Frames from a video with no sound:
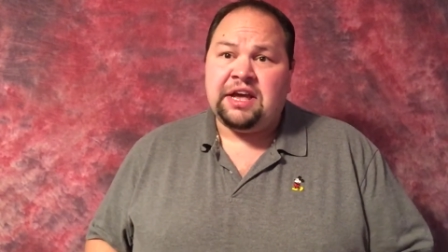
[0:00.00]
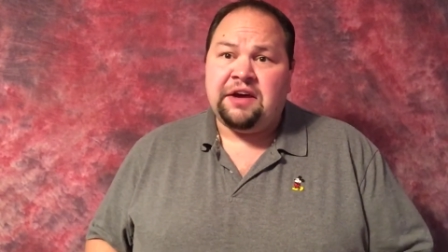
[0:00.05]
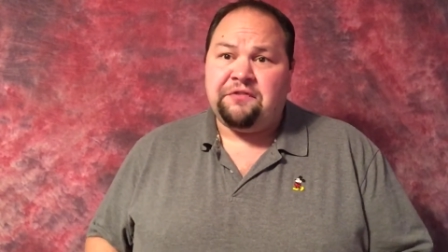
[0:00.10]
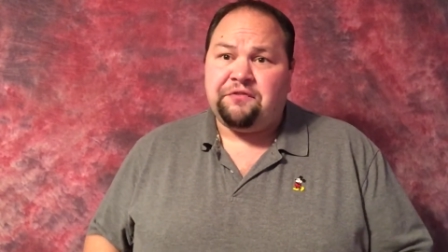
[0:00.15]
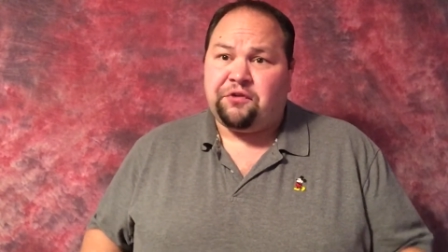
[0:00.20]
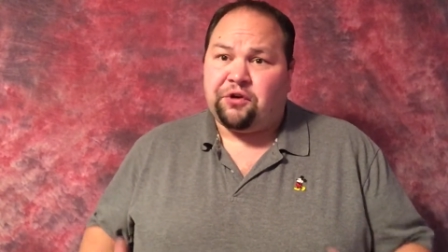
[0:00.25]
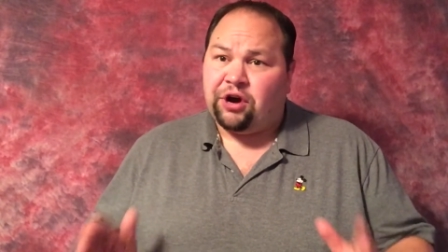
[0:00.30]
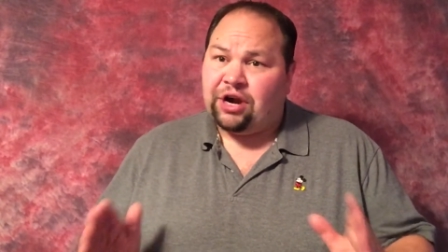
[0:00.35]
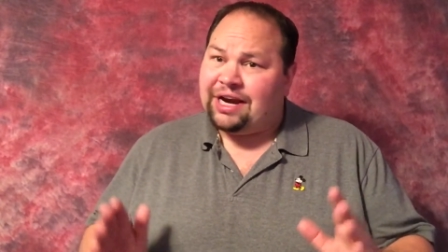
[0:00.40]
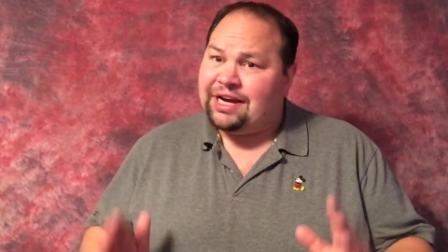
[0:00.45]

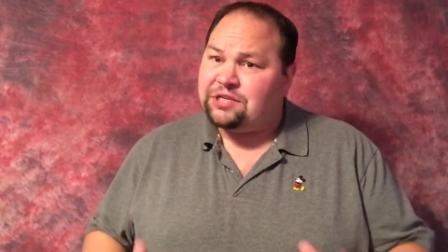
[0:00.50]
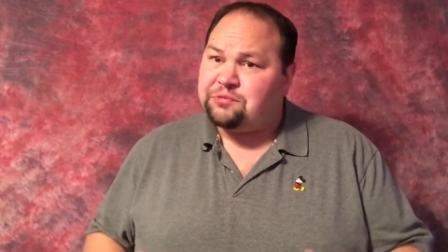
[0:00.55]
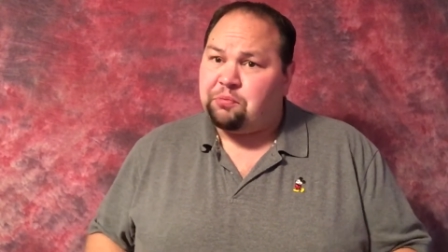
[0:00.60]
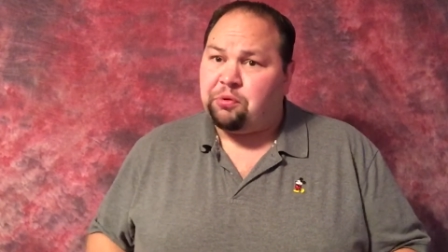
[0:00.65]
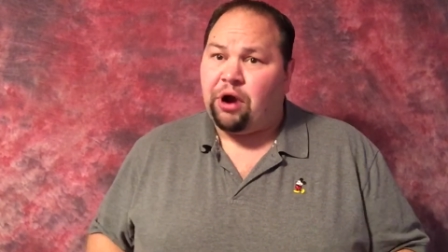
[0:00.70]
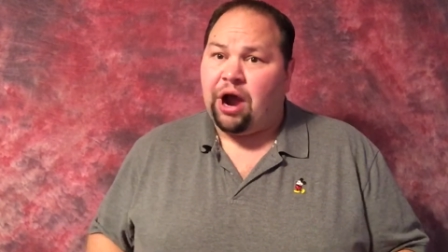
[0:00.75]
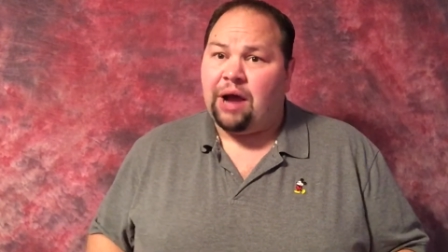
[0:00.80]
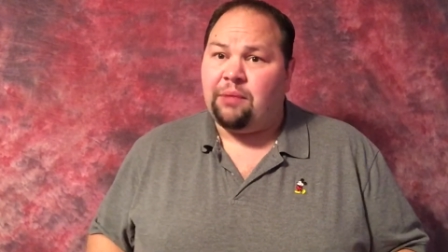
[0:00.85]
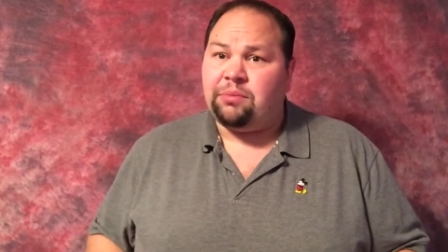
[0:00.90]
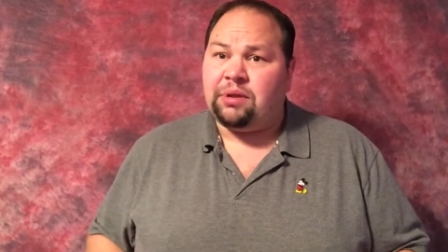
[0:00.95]
for his
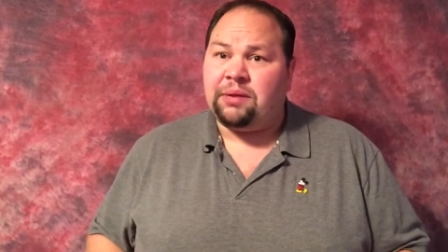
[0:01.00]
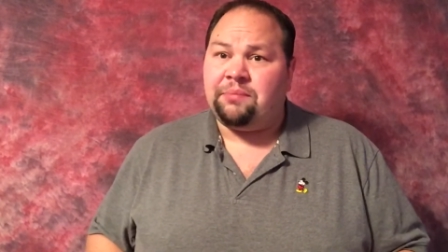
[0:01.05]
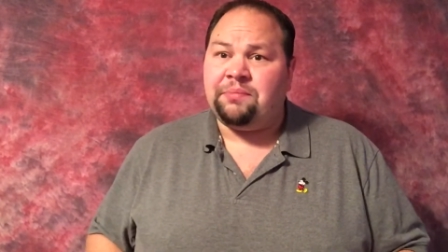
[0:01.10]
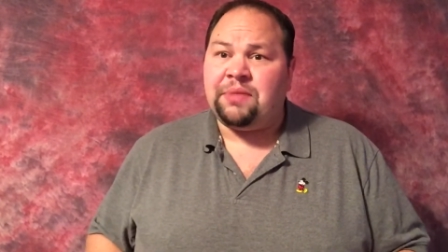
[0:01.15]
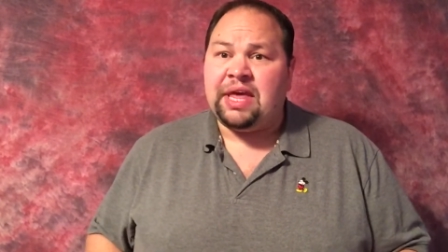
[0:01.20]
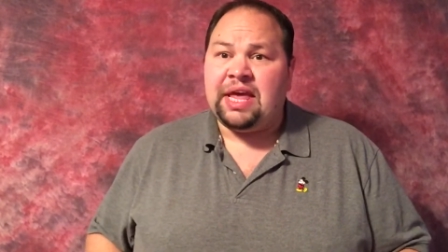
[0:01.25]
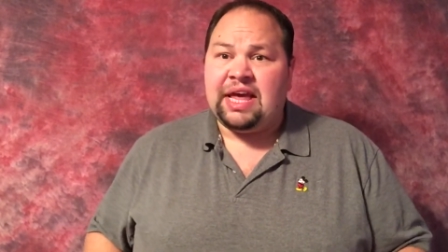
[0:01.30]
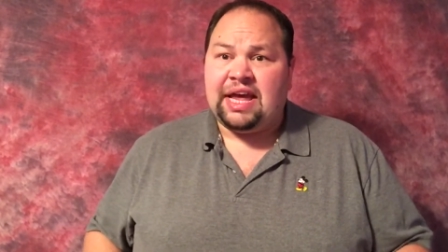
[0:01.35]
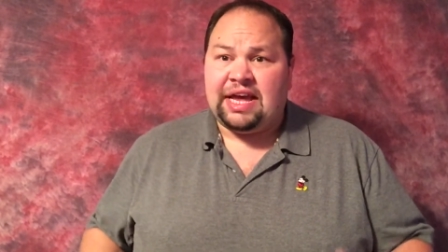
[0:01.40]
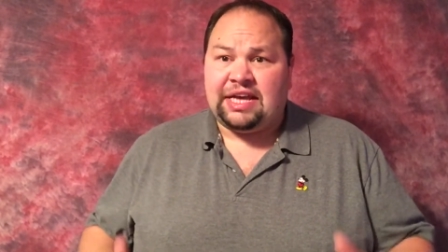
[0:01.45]

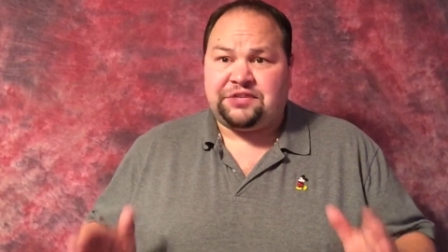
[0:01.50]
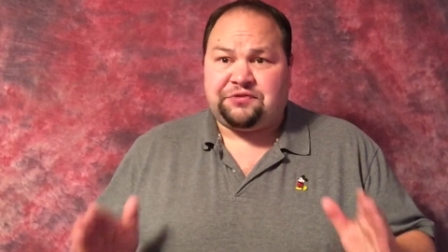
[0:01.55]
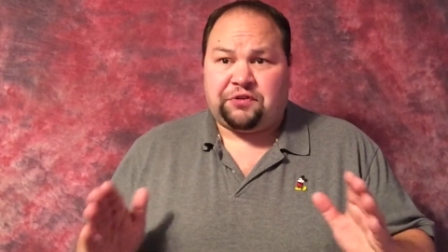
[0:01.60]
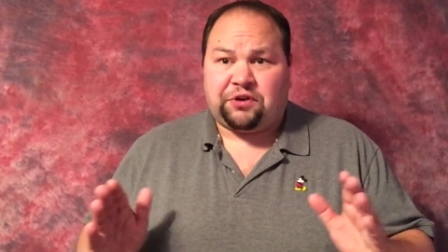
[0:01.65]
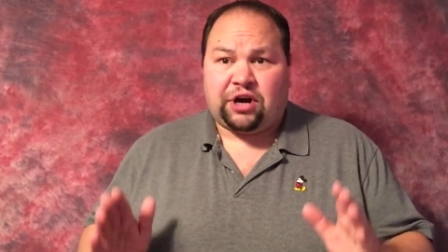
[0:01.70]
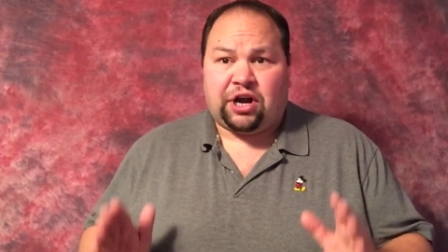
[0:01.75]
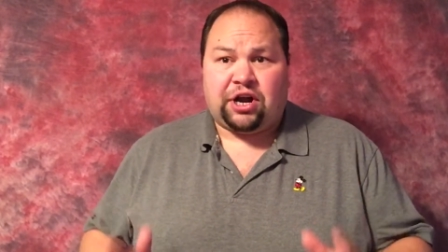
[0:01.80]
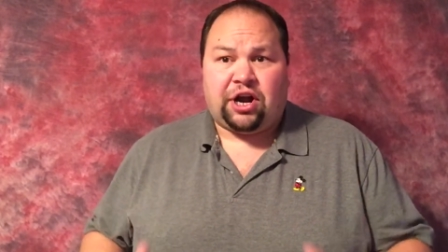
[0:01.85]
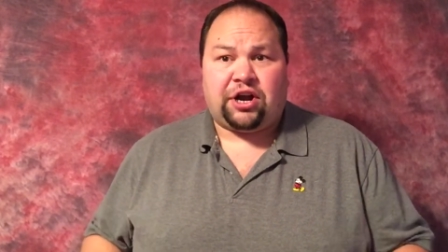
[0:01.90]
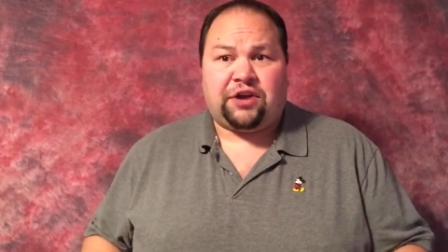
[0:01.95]
problem is
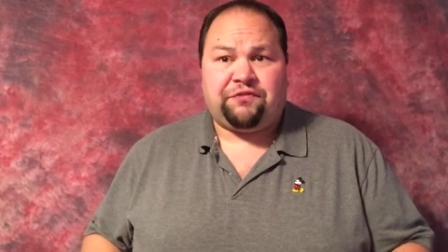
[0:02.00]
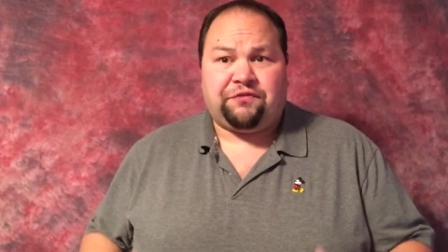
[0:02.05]
for our,